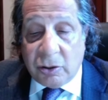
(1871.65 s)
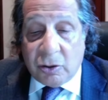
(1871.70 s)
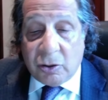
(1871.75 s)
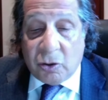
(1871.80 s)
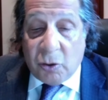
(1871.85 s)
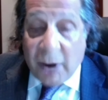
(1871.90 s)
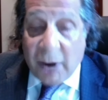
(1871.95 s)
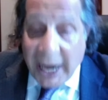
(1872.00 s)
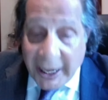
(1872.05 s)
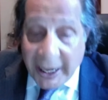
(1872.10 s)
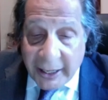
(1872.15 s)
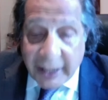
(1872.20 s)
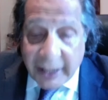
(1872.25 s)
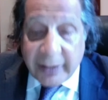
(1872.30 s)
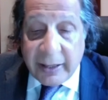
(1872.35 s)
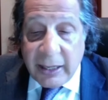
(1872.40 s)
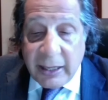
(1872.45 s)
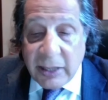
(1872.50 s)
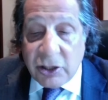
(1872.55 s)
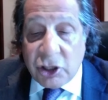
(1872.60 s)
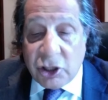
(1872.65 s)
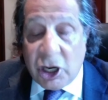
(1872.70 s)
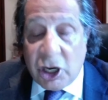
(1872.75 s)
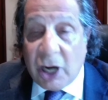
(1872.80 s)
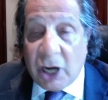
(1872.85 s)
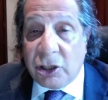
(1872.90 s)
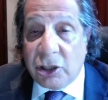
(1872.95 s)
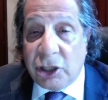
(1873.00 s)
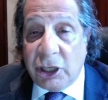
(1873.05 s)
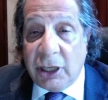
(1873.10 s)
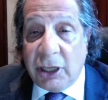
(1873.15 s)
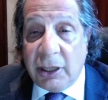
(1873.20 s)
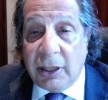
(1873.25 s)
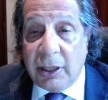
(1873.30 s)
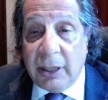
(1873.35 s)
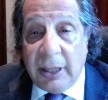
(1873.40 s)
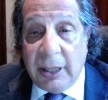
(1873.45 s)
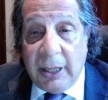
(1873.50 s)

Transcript: granting the injunction